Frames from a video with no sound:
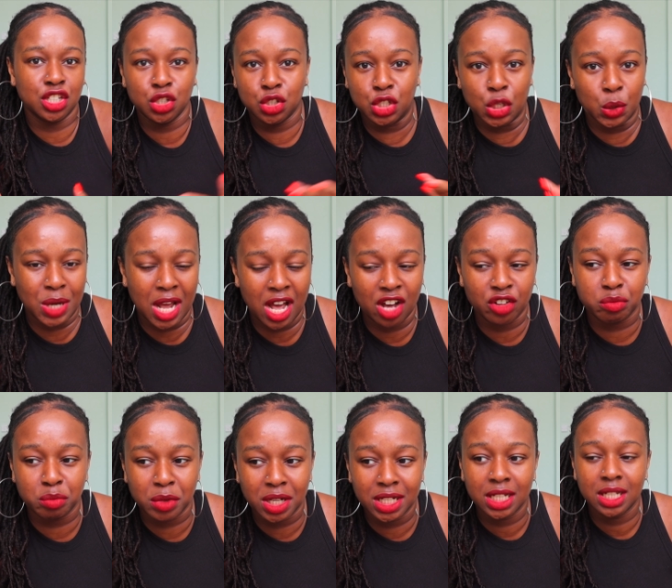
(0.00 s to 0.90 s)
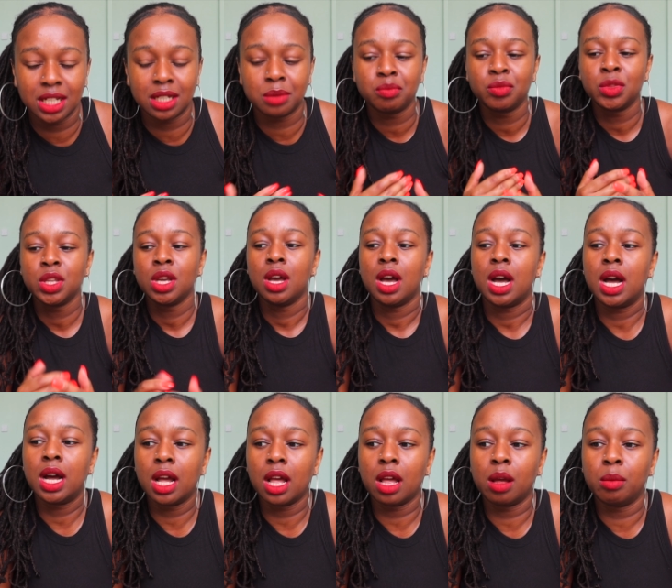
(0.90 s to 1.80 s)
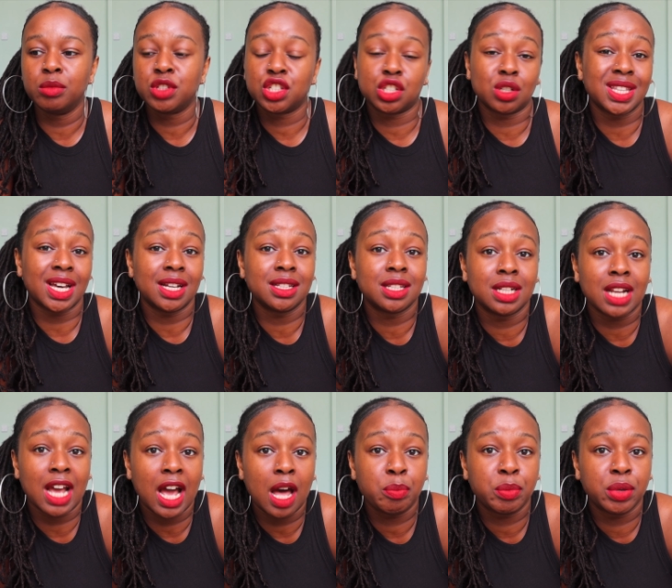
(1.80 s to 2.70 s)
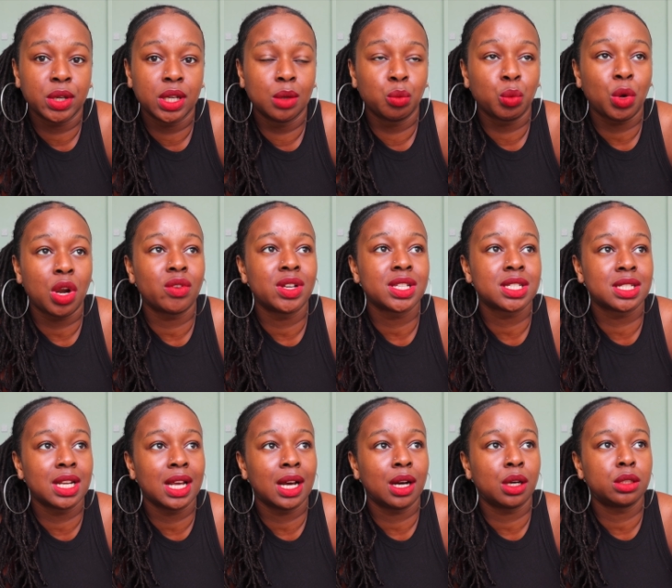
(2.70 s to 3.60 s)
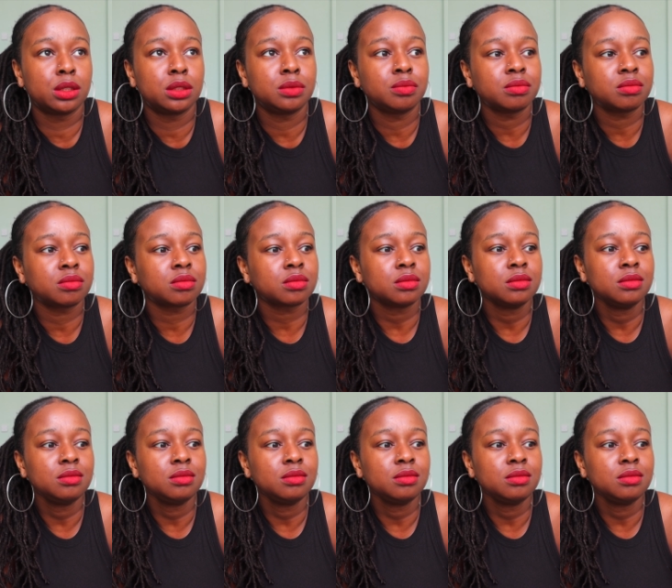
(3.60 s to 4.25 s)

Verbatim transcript: You don't have money. Um, so that didn't happen. Whereas now,